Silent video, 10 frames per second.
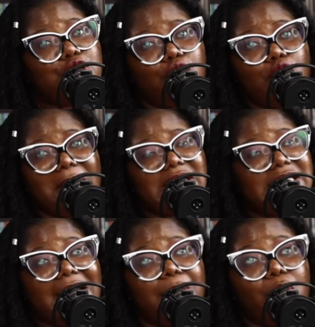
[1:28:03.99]
showed up at the
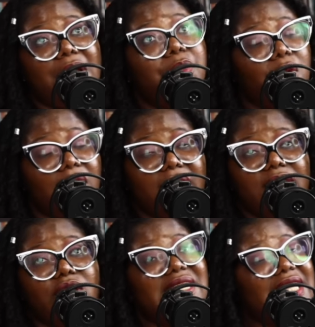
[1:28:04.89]
time when one
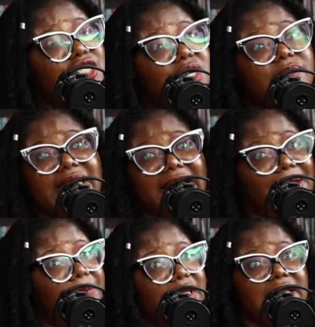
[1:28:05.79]
Lord Ledger was
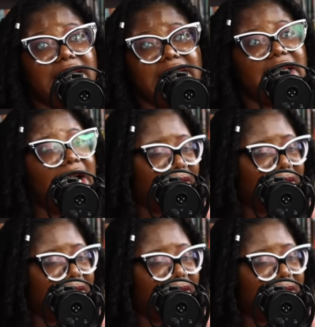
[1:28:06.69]
clapping Lady